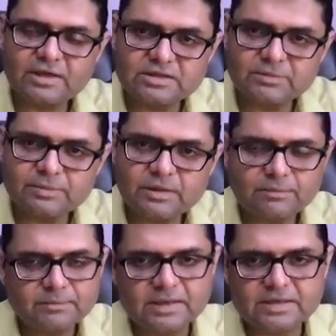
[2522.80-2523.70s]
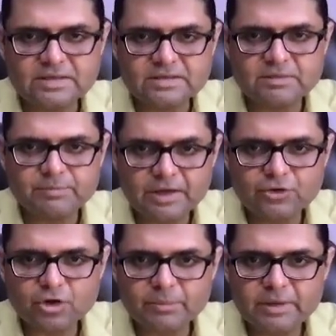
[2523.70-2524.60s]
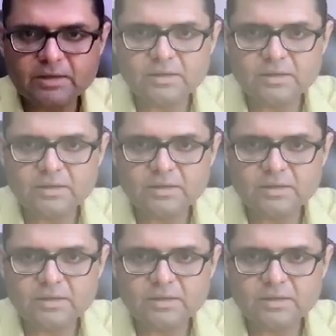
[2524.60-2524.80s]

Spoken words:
simple, but it's a big topic.